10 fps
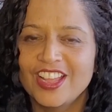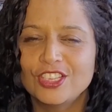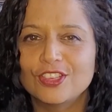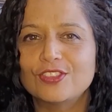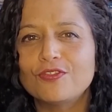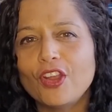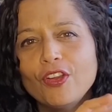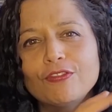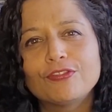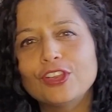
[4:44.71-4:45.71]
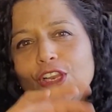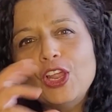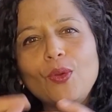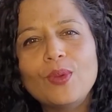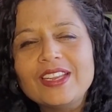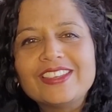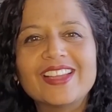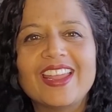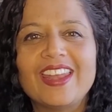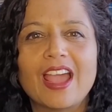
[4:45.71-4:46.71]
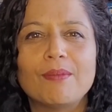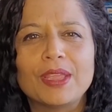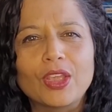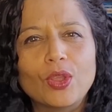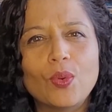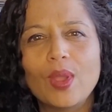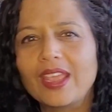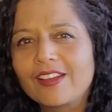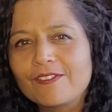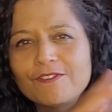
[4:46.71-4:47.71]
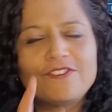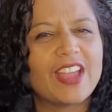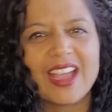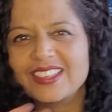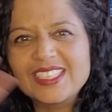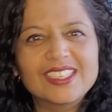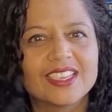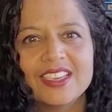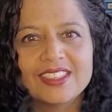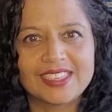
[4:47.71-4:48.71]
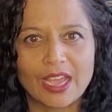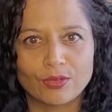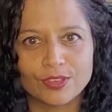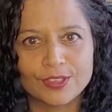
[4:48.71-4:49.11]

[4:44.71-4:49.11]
So it's a very fluid, dynamic, quick, fast sound.